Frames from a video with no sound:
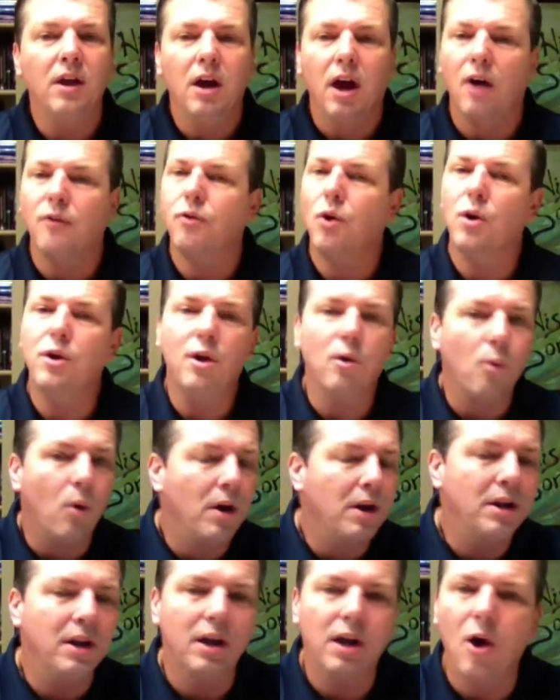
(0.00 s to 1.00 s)
of where you're
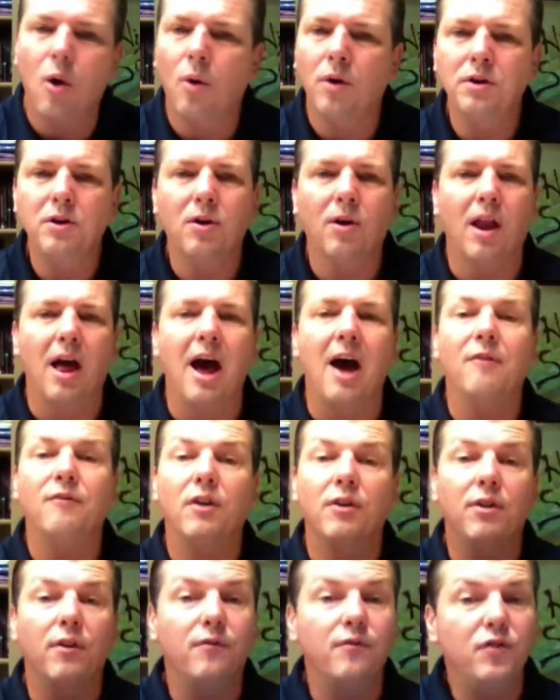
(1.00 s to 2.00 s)
wanting to go in your life,
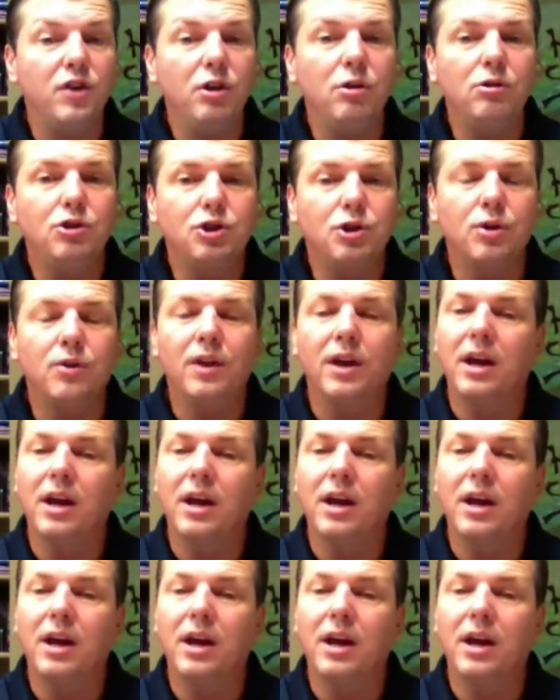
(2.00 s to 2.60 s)
of the future